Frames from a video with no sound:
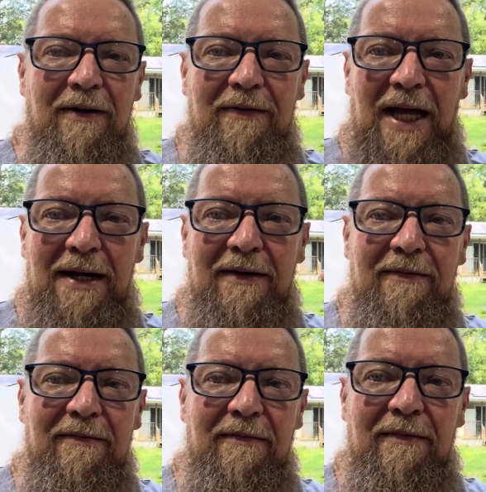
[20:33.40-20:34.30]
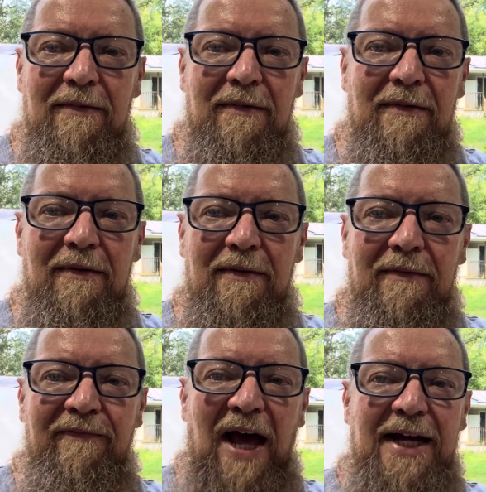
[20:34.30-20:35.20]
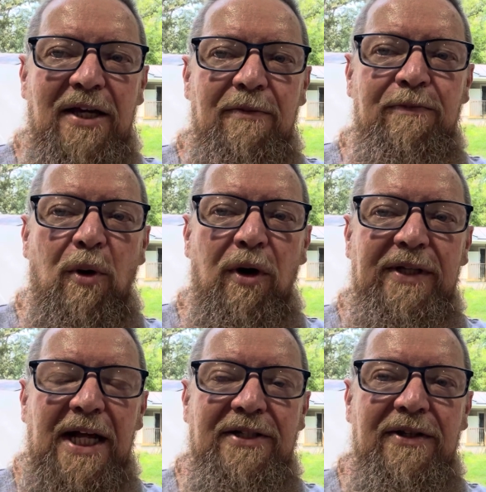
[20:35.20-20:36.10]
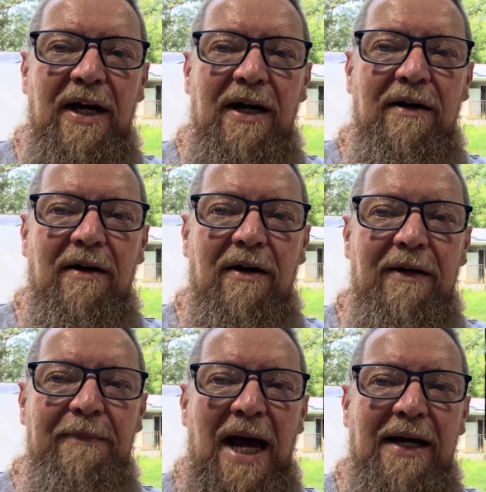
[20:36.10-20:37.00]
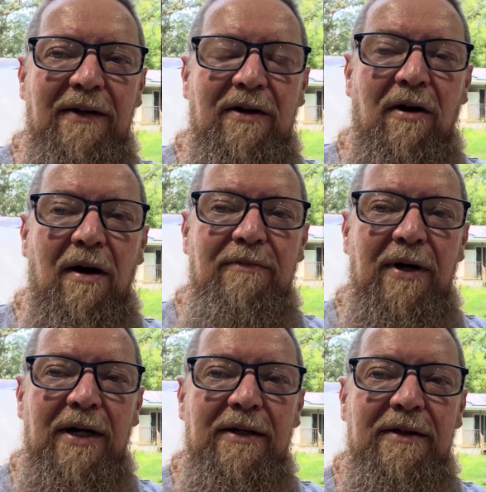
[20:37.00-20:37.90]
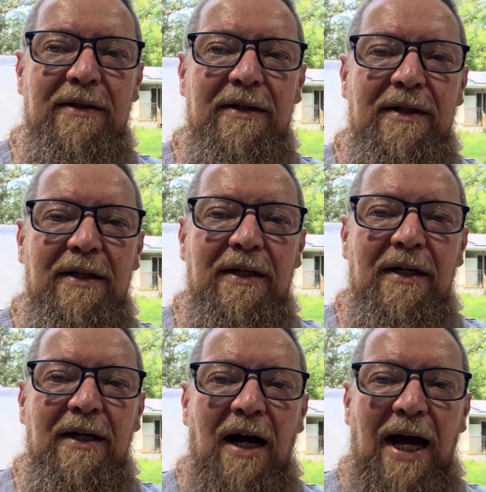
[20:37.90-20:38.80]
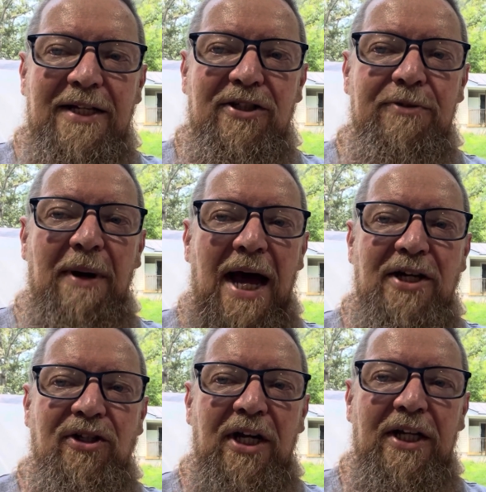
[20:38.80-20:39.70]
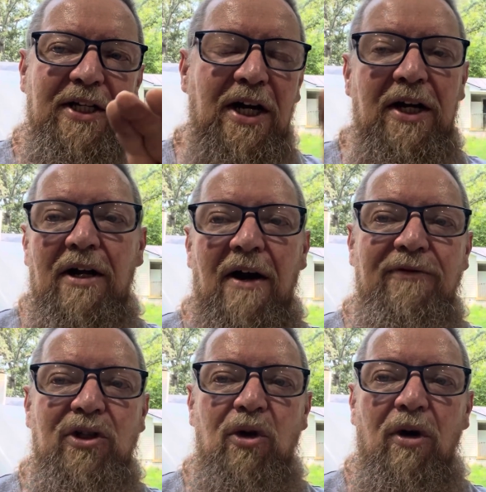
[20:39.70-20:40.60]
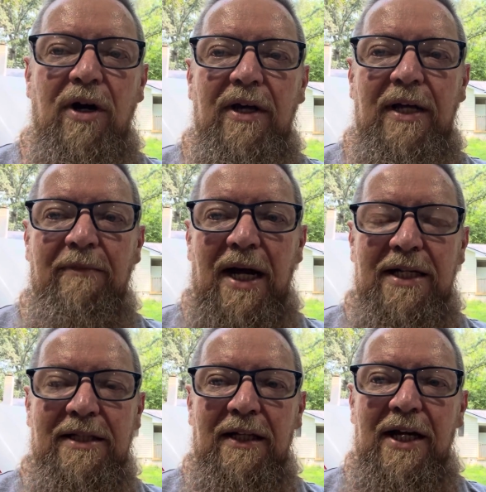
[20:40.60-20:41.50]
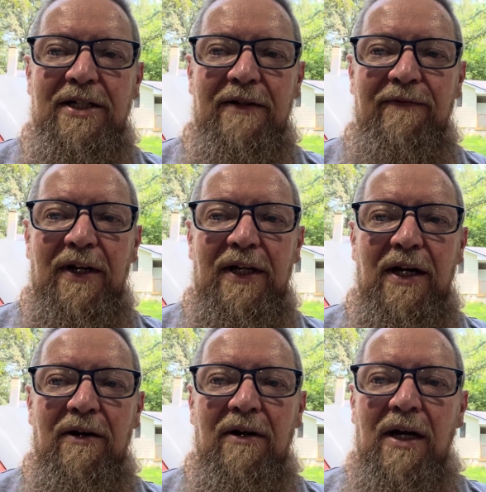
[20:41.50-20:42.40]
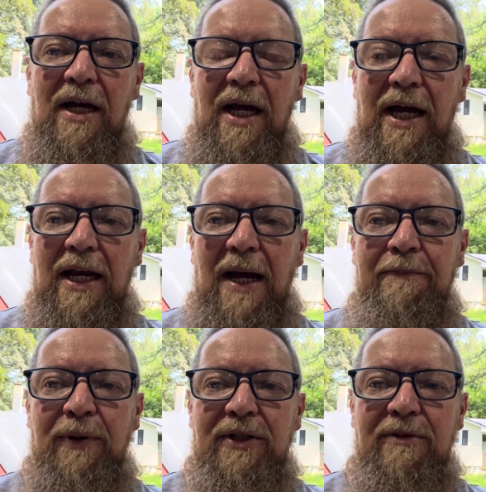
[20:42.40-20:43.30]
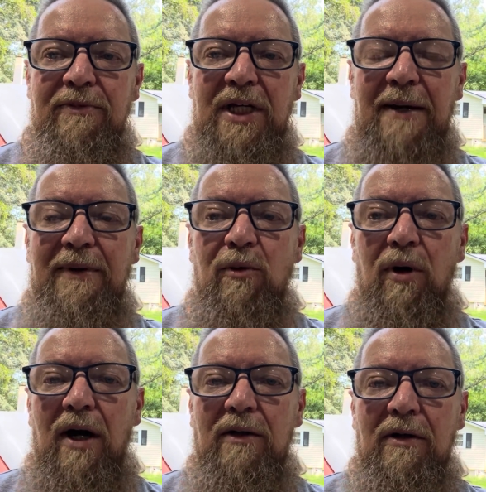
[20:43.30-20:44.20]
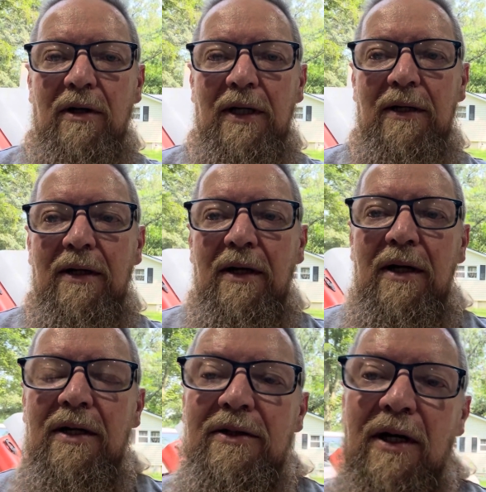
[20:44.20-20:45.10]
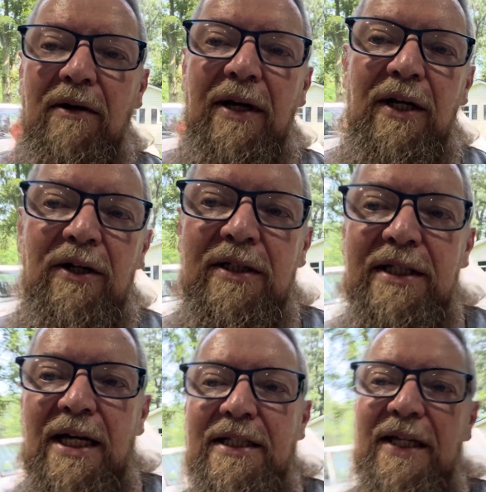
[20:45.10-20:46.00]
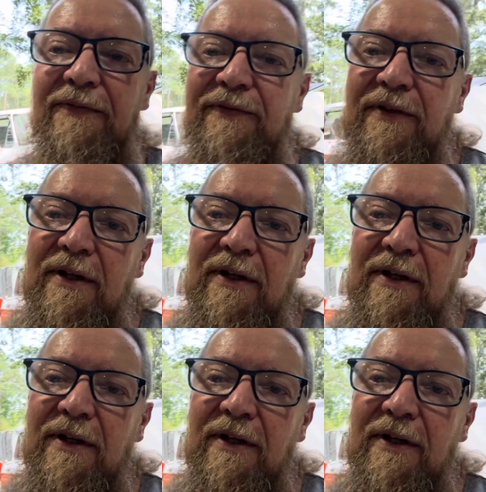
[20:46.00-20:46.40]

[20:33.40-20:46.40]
that vacuum port that's there on the back of the carburetor. I smashed it, cut it off short in my installation video, and I put some JB Weld on it. So it looks as if